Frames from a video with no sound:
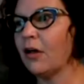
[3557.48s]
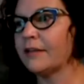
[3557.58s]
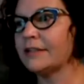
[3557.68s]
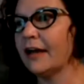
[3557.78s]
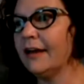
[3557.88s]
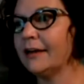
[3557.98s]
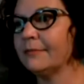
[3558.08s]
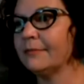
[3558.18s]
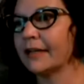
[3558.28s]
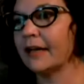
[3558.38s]

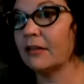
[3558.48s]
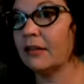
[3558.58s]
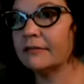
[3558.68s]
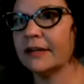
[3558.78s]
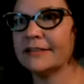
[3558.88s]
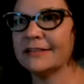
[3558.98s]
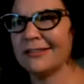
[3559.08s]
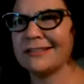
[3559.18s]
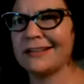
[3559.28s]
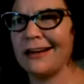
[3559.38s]
time. Like I still
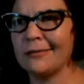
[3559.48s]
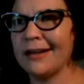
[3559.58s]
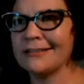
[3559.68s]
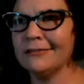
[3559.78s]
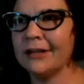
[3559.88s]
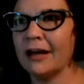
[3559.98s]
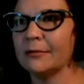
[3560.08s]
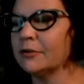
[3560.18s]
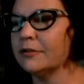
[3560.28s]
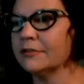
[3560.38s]
listen to Audible. I still have an
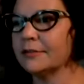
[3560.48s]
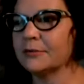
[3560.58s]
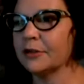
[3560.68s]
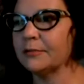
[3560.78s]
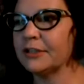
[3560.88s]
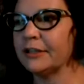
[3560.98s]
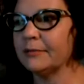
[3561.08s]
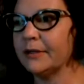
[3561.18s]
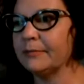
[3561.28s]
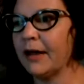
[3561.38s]
Audible subscription,
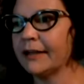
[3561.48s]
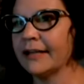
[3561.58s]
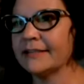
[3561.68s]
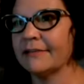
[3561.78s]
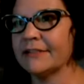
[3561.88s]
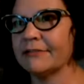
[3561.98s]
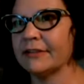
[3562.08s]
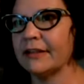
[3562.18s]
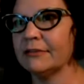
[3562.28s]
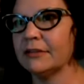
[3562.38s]
but podcasts have a
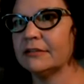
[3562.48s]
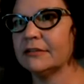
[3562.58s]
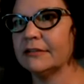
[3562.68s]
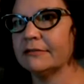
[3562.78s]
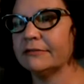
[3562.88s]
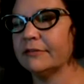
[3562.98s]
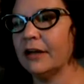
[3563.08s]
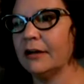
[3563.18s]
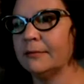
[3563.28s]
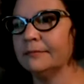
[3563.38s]
different level of,
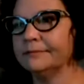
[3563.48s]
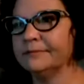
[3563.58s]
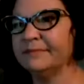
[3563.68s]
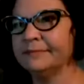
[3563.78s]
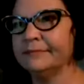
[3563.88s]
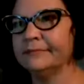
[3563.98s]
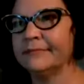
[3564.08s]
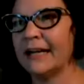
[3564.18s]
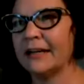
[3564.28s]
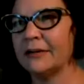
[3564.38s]
I
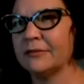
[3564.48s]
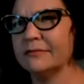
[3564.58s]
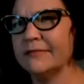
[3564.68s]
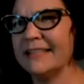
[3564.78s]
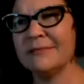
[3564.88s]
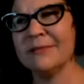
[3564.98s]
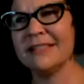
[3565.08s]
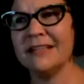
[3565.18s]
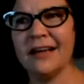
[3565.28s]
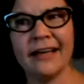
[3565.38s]
don't know,
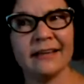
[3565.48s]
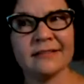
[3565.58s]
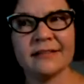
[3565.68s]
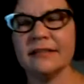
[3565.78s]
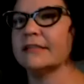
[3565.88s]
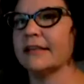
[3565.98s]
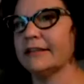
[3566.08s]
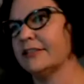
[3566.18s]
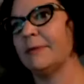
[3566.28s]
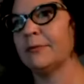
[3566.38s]
intimacy, I guess, because it's like
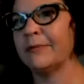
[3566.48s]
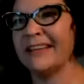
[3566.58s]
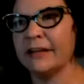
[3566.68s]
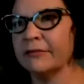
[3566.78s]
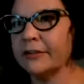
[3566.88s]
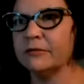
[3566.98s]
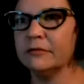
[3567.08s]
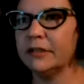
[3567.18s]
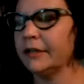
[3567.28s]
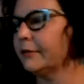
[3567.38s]
just people being interviewed,
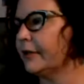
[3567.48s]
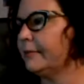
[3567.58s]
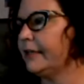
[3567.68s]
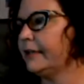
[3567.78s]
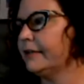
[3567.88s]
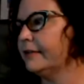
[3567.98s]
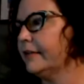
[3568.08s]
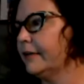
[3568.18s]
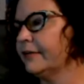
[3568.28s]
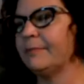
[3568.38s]
you know what I mean, and
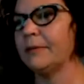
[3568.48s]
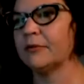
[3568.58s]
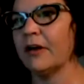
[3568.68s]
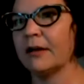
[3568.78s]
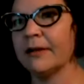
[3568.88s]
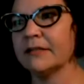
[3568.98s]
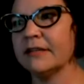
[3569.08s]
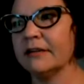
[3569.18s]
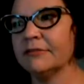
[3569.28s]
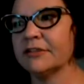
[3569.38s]
hearing people talk about
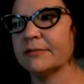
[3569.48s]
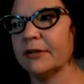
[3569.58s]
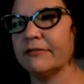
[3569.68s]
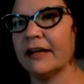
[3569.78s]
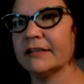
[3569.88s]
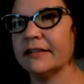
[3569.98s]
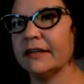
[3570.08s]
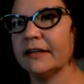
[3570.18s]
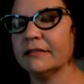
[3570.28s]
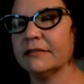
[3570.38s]
stuff, which is pretty
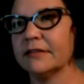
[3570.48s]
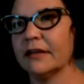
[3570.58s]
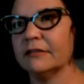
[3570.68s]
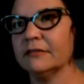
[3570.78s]
fascinating. So,